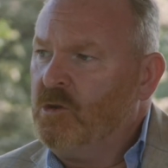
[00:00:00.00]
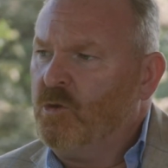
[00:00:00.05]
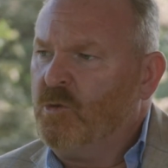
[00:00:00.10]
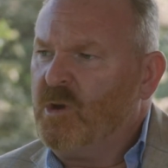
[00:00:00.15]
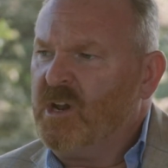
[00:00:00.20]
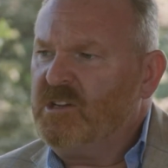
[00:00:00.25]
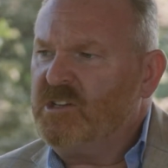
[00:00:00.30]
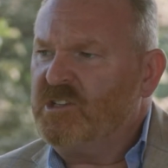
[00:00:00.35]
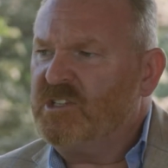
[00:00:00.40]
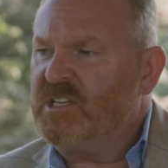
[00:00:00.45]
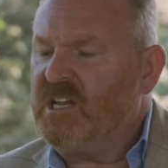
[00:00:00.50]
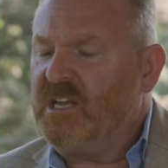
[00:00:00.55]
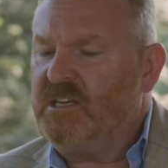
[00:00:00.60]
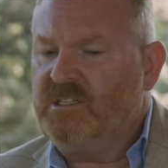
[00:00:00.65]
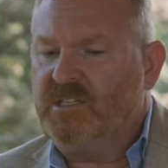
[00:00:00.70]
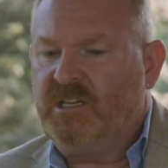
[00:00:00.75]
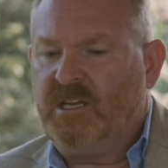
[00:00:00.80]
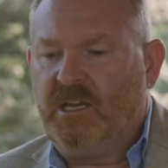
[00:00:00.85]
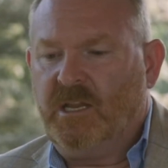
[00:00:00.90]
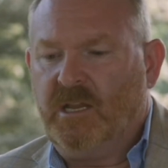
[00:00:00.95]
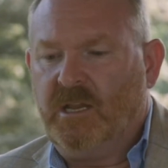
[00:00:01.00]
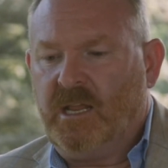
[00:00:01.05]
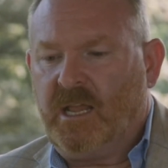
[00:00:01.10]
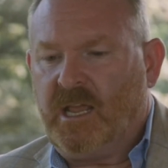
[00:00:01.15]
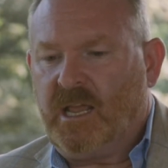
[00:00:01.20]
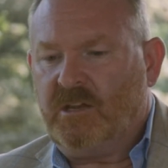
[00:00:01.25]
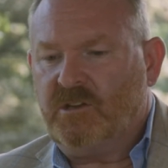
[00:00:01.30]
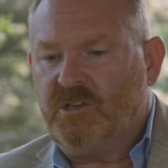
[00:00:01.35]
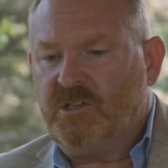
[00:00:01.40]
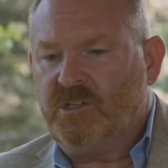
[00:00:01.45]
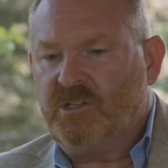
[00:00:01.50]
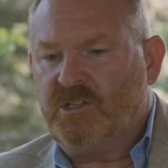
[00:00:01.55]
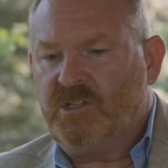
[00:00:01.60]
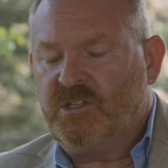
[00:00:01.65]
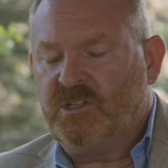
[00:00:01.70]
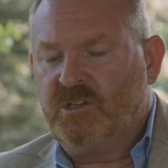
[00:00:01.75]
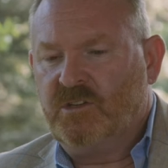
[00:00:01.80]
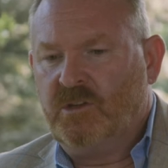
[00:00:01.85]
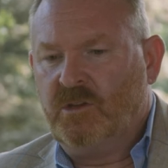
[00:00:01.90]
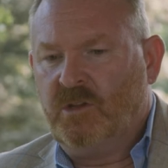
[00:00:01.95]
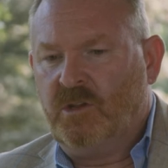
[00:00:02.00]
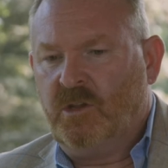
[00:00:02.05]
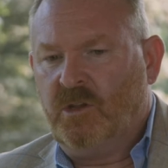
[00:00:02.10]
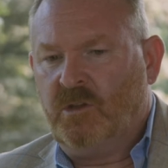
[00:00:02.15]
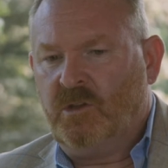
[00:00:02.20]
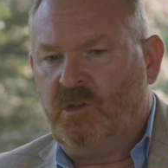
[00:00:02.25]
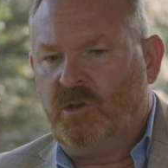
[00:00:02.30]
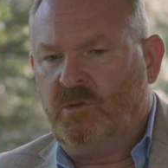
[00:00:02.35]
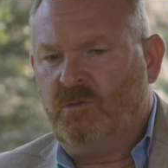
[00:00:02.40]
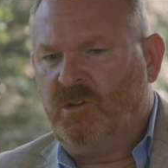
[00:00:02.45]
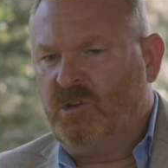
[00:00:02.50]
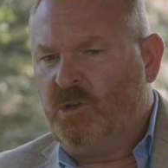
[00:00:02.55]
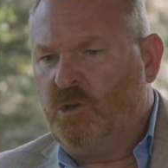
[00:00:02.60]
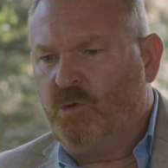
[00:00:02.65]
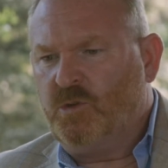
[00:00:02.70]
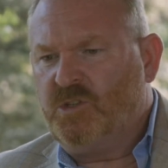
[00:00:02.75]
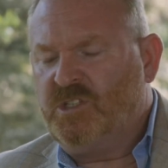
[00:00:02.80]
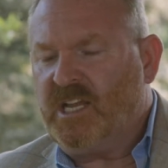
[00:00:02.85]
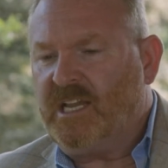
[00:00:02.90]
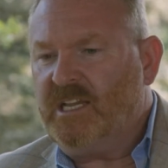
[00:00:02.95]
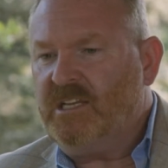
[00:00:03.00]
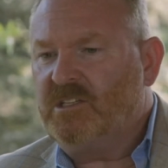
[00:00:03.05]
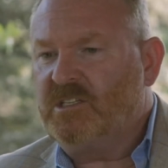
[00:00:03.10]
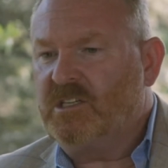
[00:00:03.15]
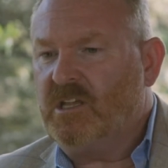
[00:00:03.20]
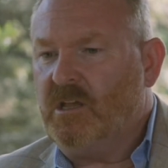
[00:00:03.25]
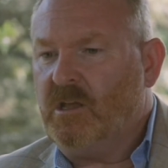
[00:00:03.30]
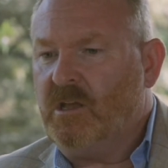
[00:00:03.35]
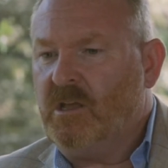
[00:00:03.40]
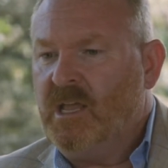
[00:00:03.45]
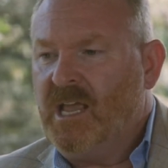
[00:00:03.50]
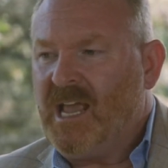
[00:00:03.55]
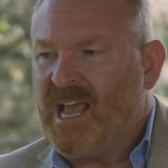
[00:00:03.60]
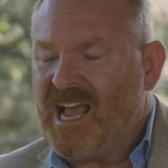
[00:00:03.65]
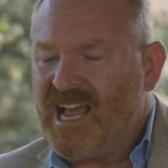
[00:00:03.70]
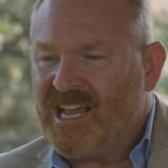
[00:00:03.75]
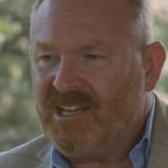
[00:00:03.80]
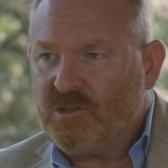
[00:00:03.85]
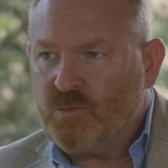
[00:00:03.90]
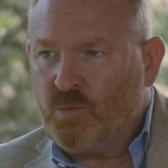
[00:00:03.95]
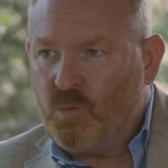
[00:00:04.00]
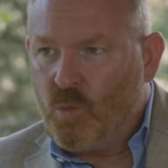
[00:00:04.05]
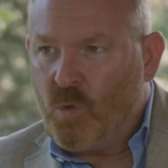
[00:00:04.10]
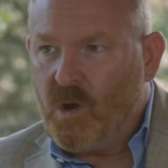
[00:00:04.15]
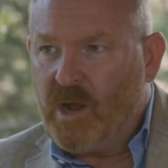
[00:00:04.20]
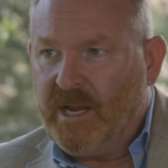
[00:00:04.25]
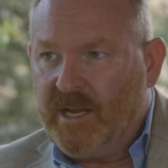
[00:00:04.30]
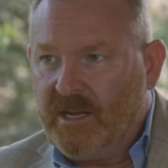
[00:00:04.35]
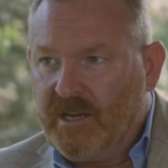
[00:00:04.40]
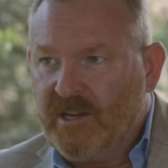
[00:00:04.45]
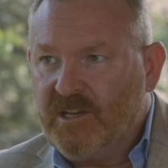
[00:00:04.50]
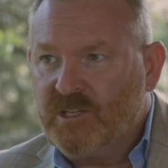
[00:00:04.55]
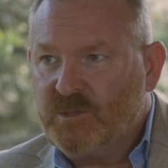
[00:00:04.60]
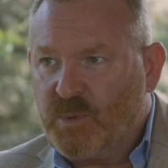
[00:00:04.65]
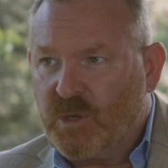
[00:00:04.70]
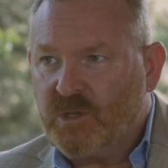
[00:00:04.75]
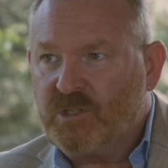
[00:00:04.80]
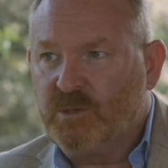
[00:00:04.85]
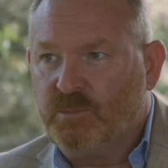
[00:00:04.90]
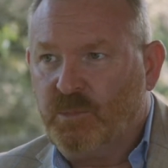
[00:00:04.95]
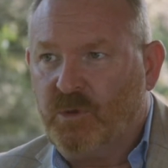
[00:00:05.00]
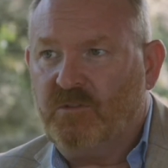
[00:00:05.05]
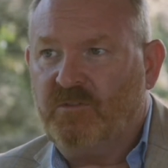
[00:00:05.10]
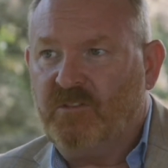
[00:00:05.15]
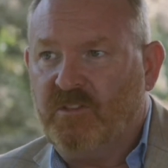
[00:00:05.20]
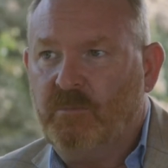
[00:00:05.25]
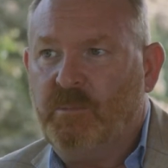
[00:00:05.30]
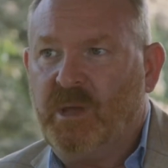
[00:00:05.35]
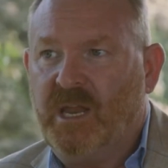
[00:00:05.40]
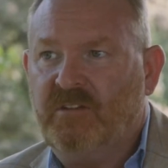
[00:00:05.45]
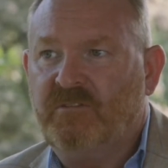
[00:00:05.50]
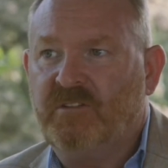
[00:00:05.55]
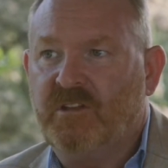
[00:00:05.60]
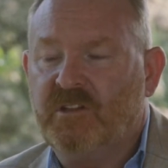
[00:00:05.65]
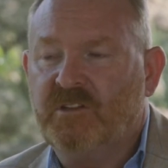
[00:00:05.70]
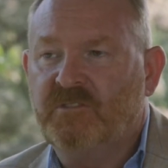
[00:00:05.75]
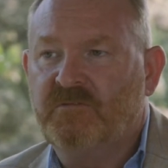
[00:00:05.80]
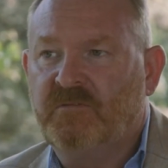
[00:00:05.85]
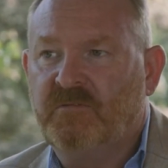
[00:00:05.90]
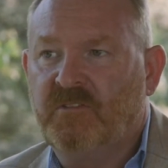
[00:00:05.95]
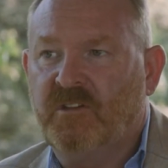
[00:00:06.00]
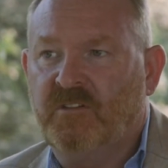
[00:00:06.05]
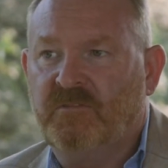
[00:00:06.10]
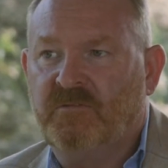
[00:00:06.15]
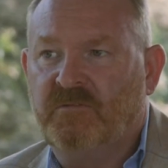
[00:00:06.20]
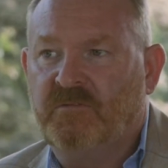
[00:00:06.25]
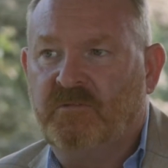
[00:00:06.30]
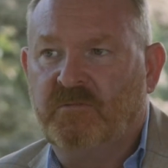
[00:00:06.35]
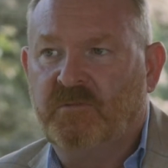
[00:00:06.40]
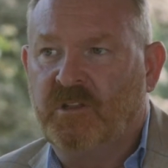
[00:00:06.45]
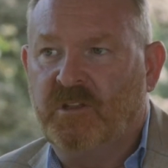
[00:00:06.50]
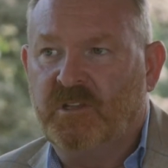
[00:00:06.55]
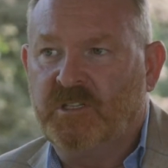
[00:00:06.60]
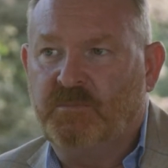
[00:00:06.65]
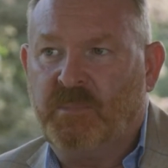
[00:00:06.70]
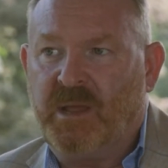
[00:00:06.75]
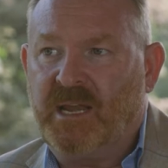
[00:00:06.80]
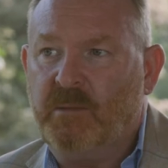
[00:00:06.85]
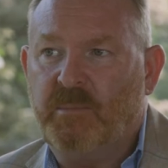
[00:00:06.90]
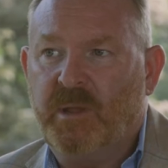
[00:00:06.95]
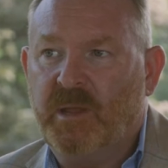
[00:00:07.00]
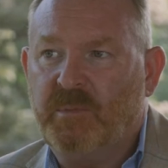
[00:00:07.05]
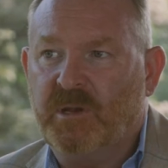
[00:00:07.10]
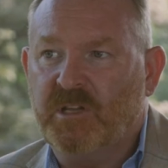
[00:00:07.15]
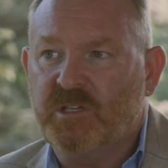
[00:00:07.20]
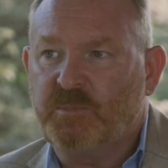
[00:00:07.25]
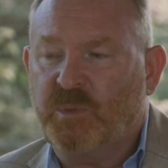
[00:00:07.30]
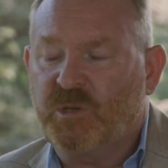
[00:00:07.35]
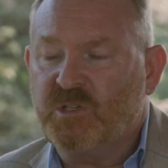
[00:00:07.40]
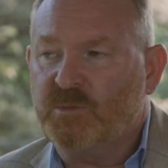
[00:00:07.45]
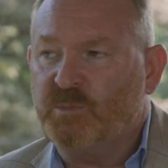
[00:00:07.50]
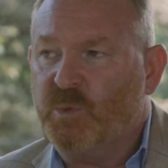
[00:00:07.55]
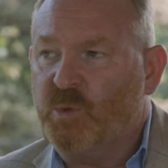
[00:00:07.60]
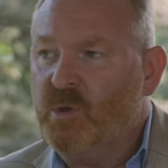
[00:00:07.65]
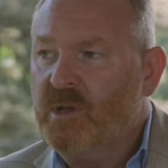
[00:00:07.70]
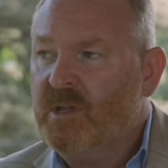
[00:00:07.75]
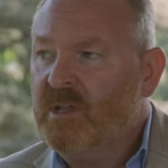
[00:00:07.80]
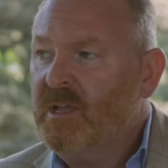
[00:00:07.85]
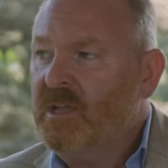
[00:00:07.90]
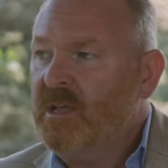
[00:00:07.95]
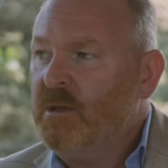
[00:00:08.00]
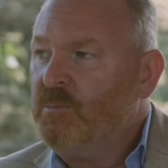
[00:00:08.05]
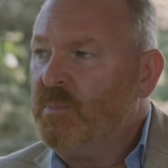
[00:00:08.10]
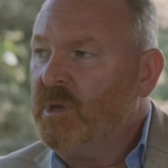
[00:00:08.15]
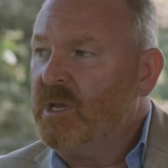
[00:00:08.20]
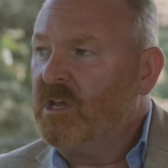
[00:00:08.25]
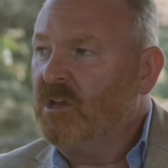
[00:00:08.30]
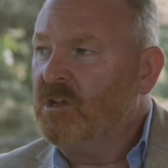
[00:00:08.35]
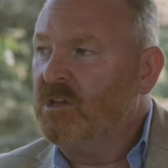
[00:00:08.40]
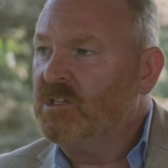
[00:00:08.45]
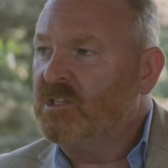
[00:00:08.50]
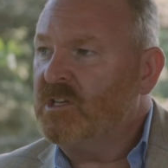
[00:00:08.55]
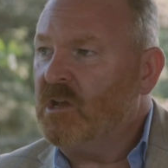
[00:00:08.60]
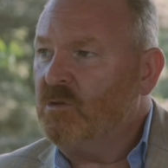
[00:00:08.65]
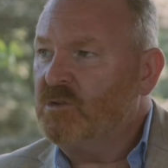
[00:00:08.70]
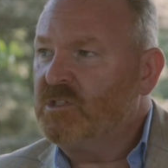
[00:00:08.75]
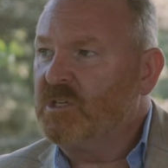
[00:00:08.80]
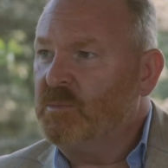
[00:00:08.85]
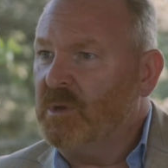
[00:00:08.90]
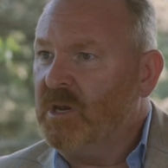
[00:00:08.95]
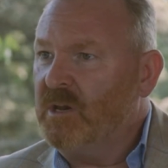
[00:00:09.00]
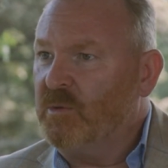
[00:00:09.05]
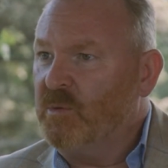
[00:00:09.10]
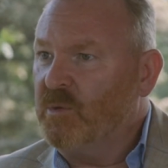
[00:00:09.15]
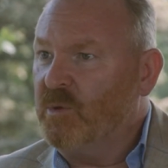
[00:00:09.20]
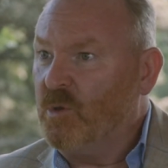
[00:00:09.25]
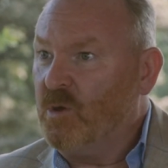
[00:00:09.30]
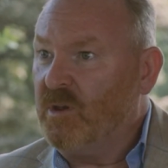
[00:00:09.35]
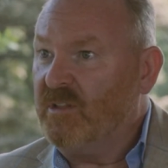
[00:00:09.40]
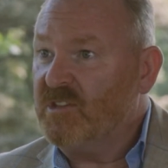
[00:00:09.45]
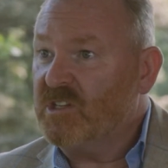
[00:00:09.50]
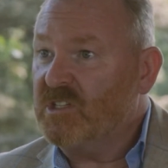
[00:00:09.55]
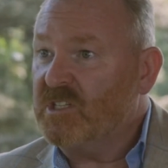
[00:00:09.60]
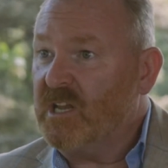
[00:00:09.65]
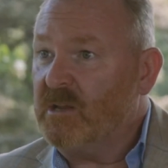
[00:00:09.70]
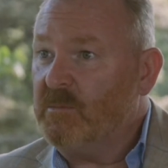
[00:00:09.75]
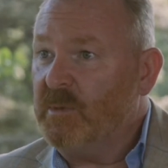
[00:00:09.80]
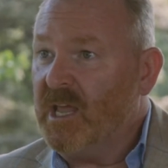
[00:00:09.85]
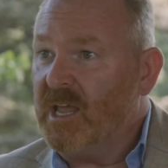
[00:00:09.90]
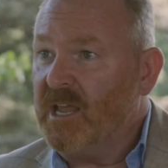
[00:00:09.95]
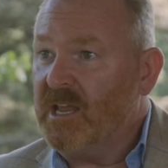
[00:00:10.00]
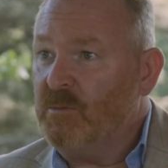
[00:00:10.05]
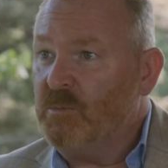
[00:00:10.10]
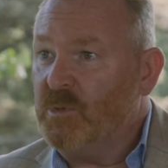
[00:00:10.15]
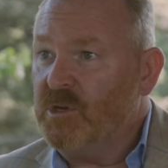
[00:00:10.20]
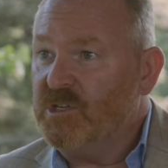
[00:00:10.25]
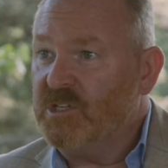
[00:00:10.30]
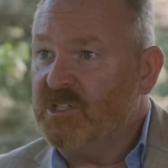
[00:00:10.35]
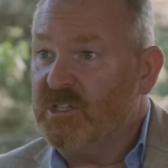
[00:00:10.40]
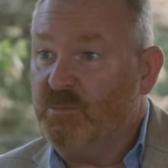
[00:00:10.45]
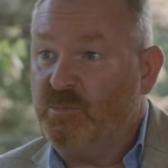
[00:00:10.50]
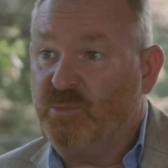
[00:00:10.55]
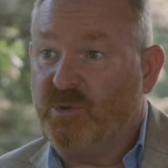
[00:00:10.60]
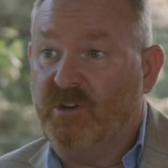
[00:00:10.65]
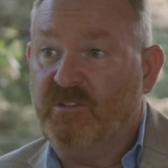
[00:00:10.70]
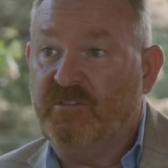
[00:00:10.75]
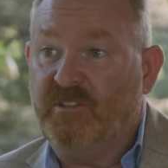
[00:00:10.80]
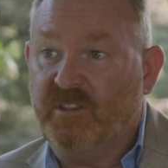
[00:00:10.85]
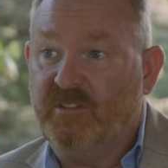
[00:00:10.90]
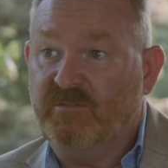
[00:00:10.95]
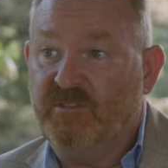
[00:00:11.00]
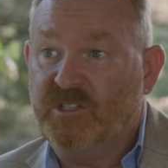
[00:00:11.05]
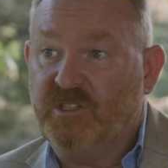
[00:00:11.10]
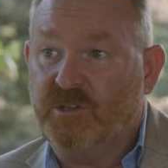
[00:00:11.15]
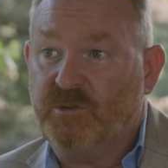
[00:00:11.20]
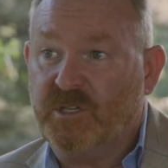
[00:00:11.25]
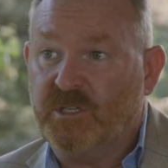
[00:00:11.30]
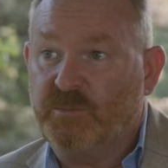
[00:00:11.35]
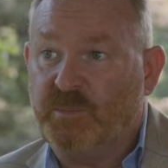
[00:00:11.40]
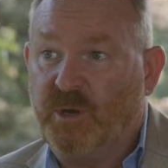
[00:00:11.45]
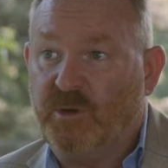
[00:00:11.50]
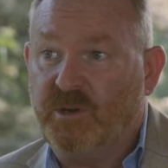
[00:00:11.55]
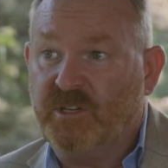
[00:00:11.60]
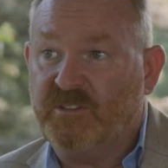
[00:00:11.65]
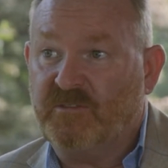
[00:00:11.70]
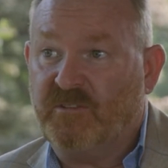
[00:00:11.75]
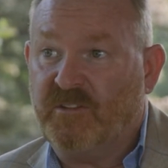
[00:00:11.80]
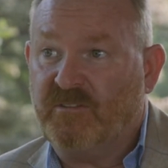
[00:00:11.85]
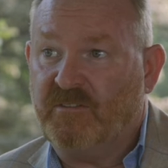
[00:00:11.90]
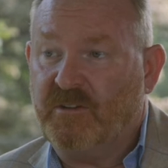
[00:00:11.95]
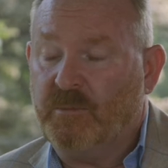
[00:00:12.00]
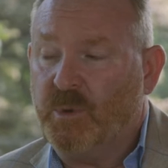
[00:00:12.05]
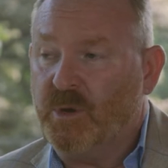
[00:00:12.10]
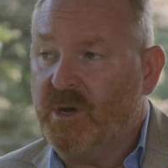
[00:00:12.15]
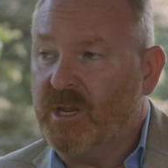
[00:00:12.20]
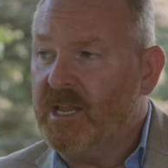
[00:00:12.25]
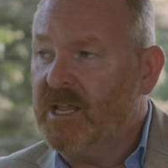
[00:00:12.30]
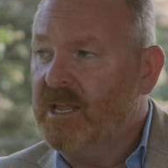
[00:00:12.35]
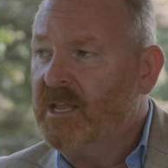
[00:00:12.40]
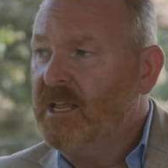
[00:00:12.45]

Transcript: understanding and your data as widely as possible for the benefit of as many people as possible, because ultimately we're all in the same game, which is improving the visitor experience for everybody.